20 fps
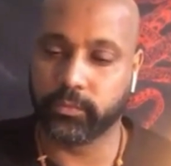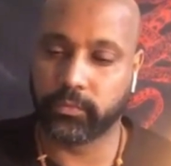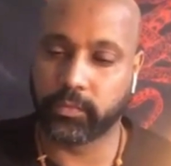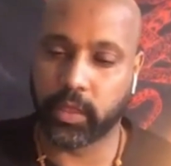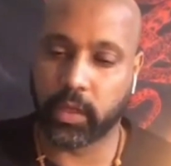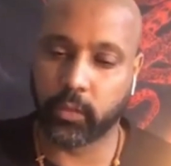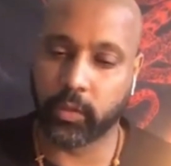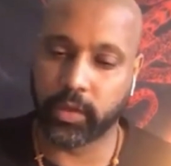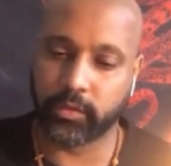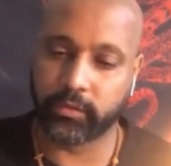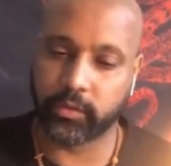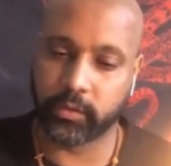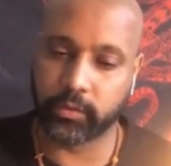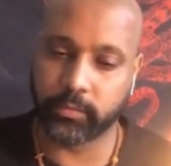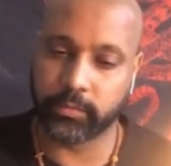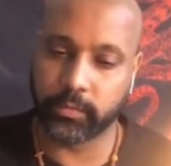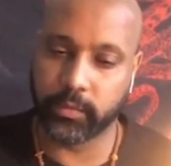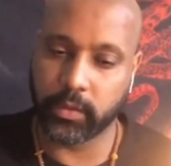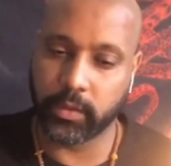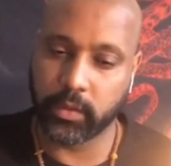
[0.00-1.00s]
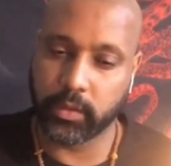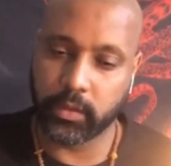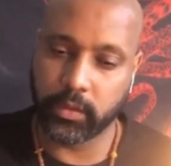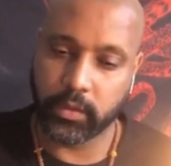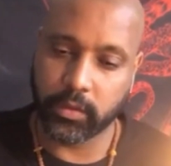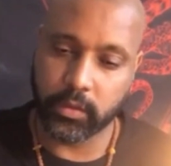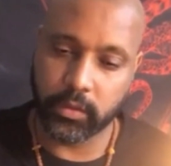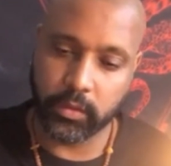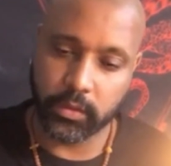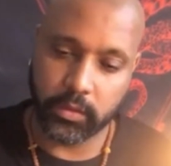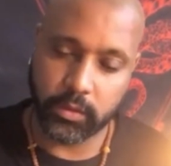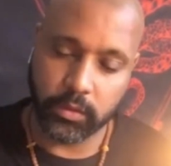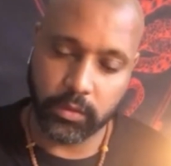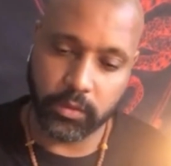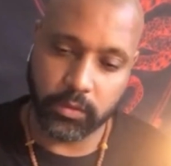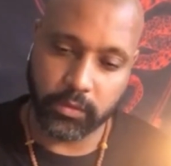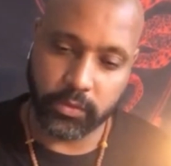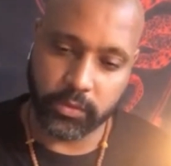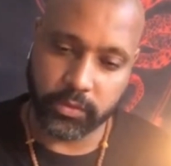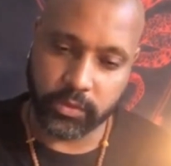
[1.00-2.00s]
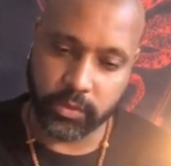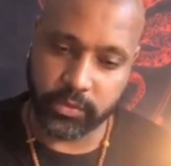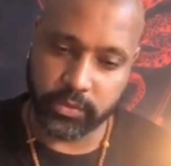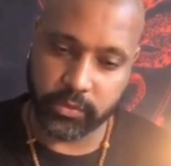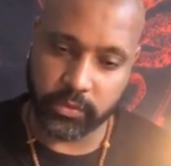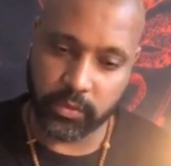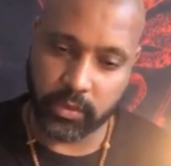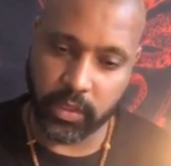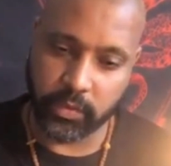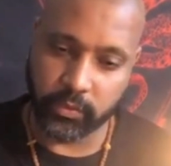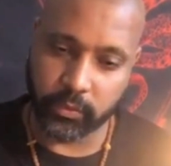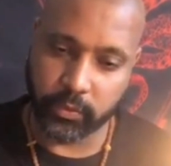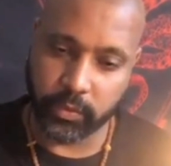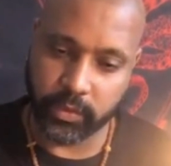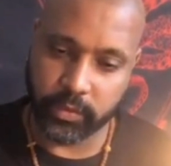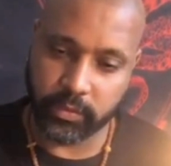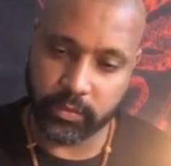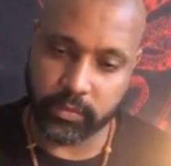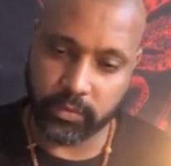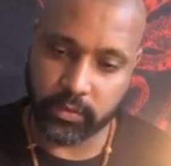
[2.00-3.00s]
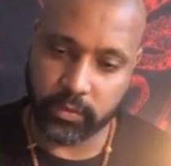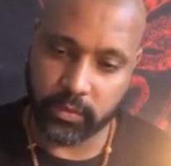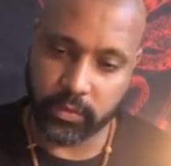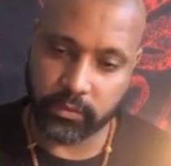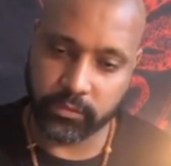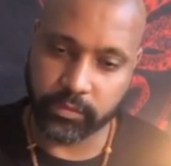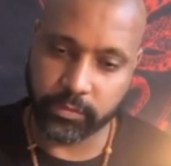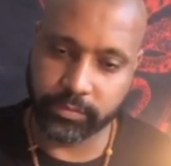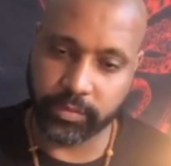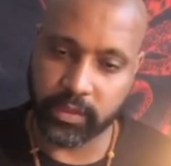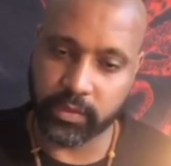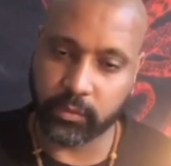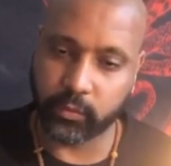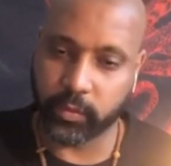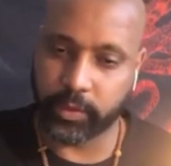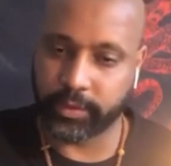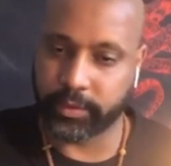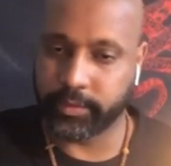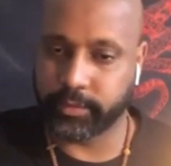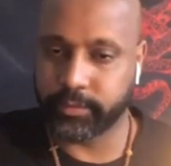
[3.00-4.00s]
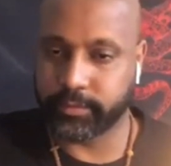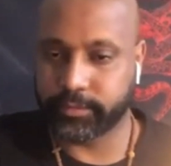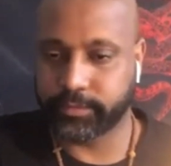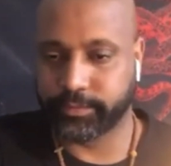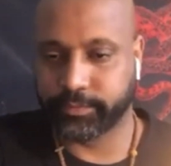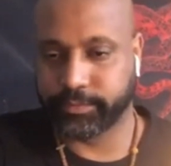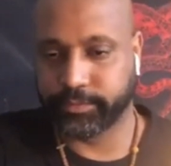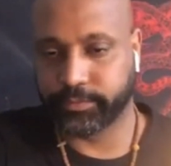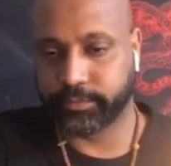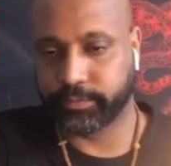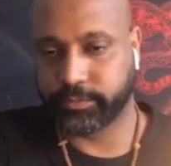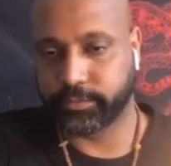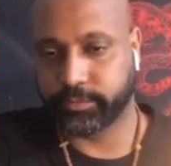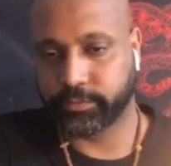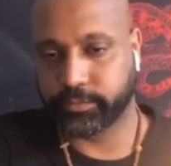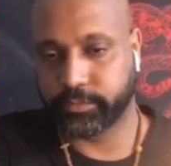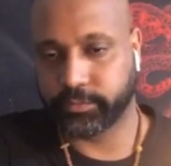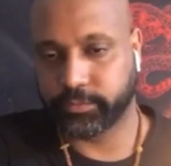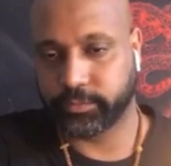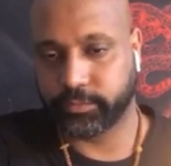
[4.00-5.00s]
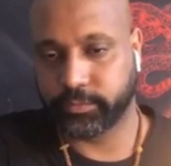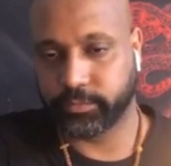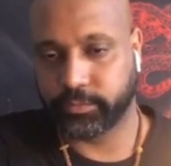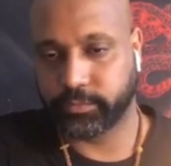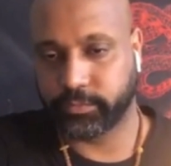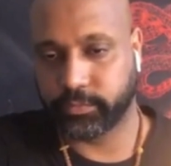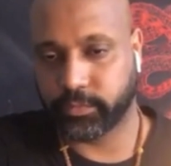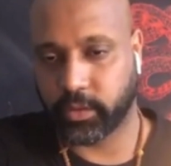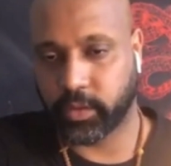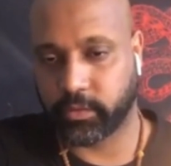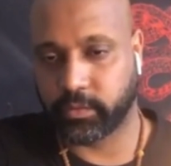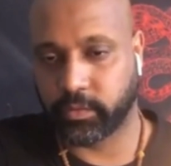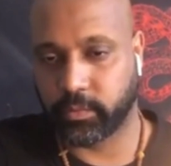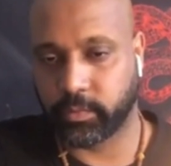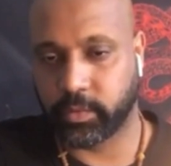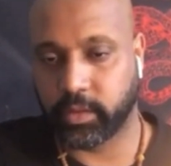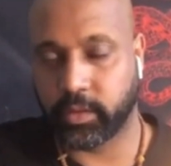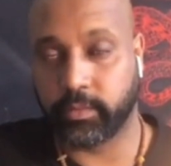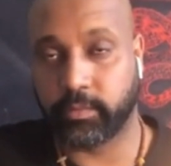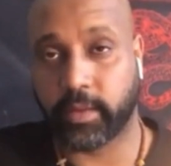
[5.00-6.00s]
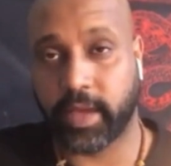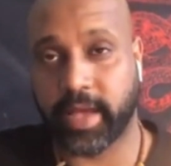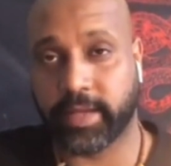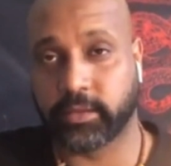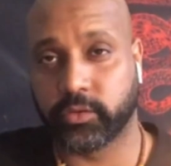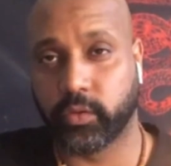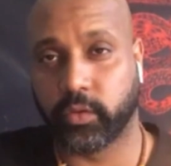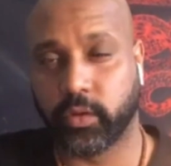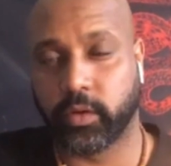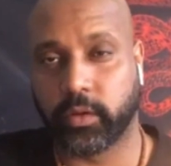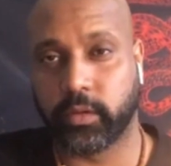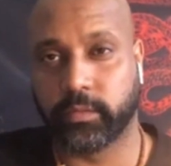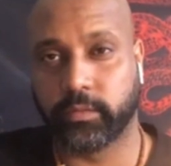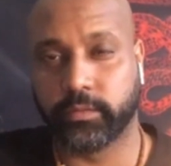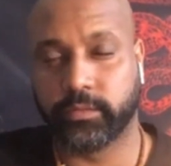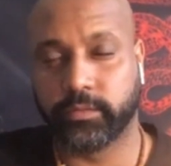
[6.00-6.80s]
However, there's also another way, a forbidden way, a forbidden back door.